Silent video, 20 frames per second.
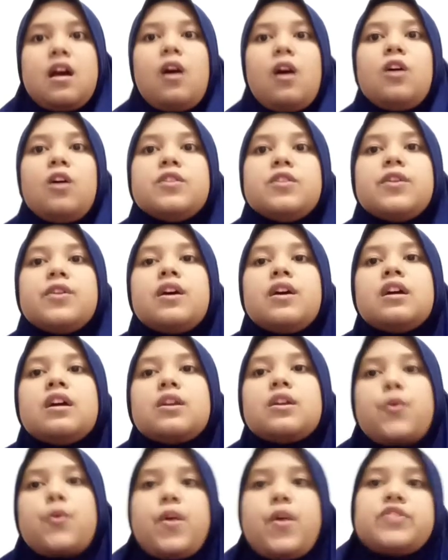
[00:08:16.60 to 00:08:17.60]
Although
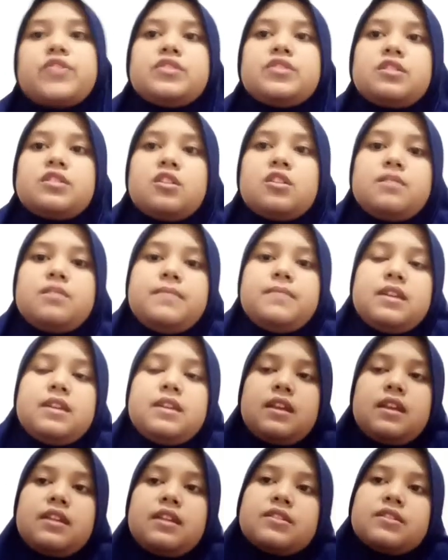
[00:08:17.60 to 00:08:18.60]
her question could be
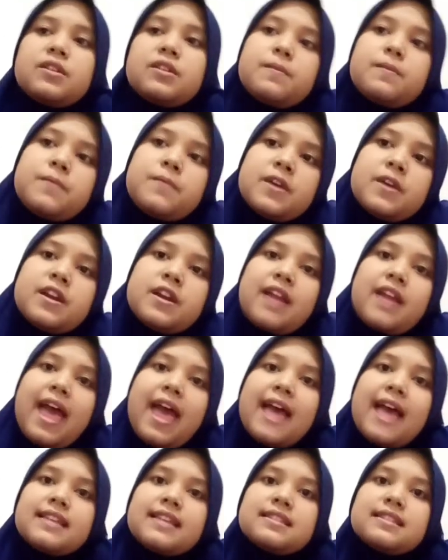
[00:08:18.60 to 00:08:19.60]
interpreted
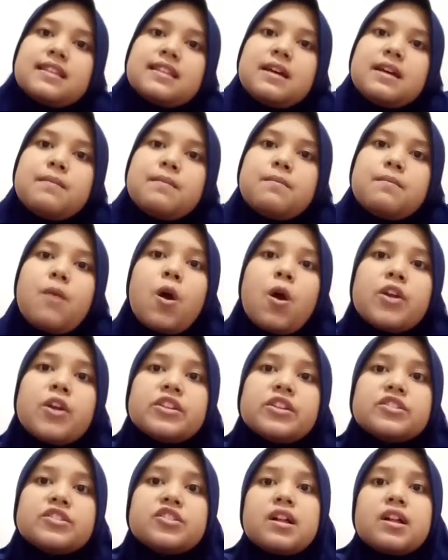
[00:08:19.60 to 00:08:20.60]
as a more
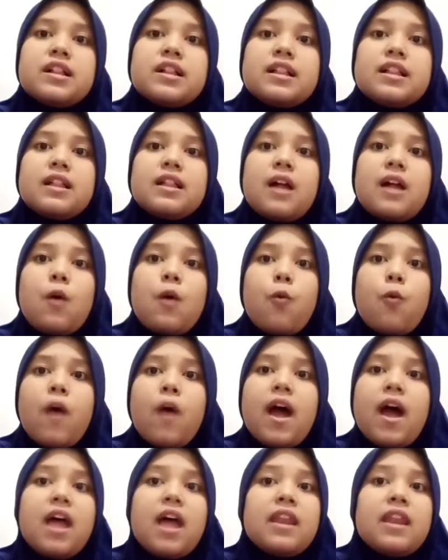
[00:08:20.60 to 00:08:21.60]
general
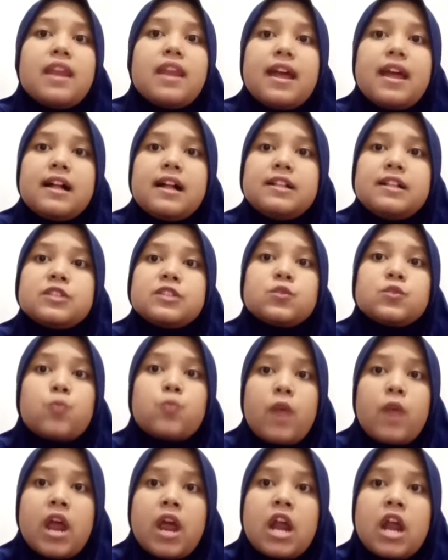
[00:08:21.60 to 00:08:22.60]
one elsewhere,
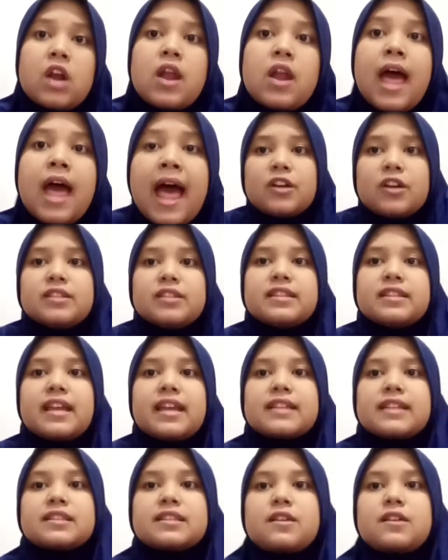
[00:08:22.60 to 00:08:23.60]
the
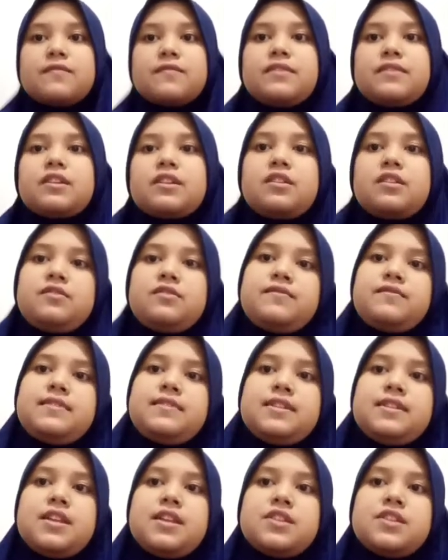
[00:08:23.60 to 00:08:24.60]
context of the
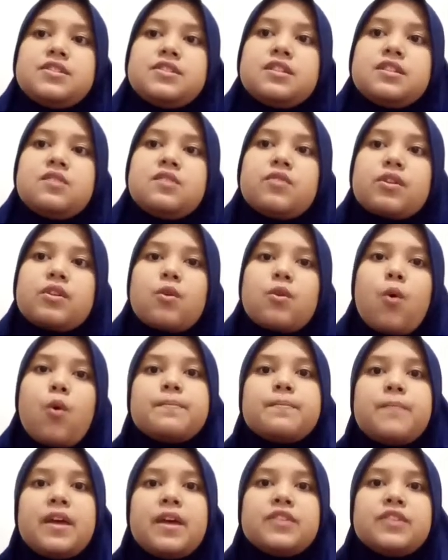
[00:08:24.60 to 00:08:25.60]
conversation requires the
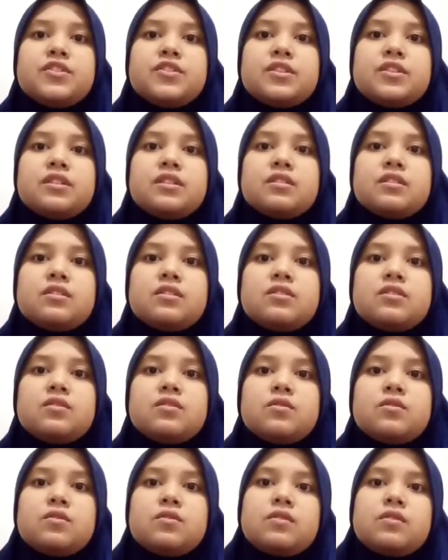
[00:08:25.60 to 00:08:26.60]
patient to
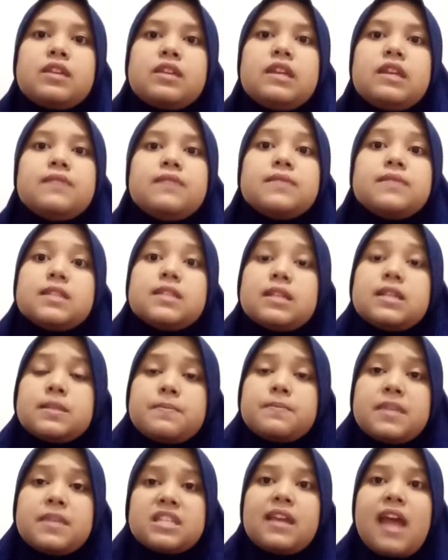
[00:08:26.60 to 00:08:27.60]
give a
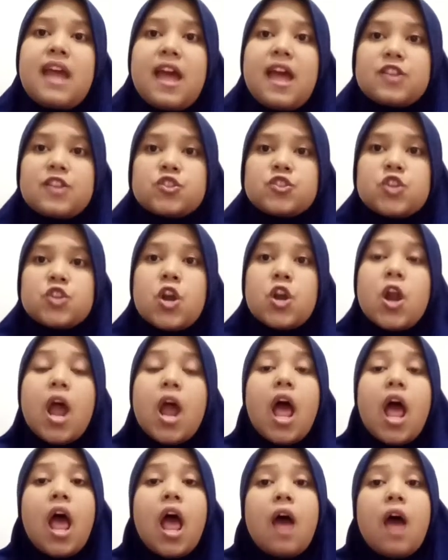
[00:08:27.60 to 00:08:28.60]
specific answer
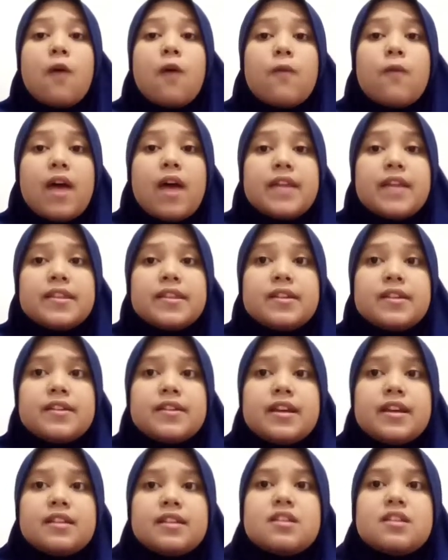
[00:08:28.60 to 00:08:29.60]
rather than a
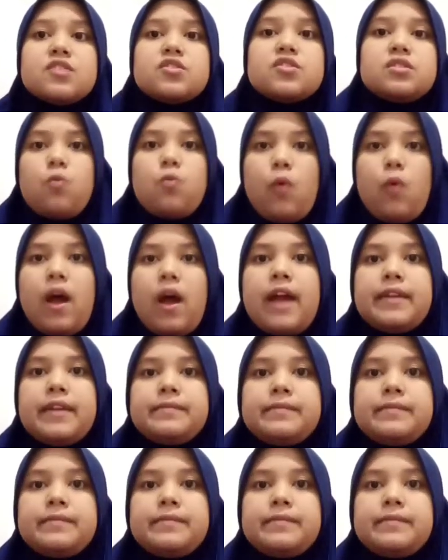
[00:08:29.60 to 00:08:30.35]
general one.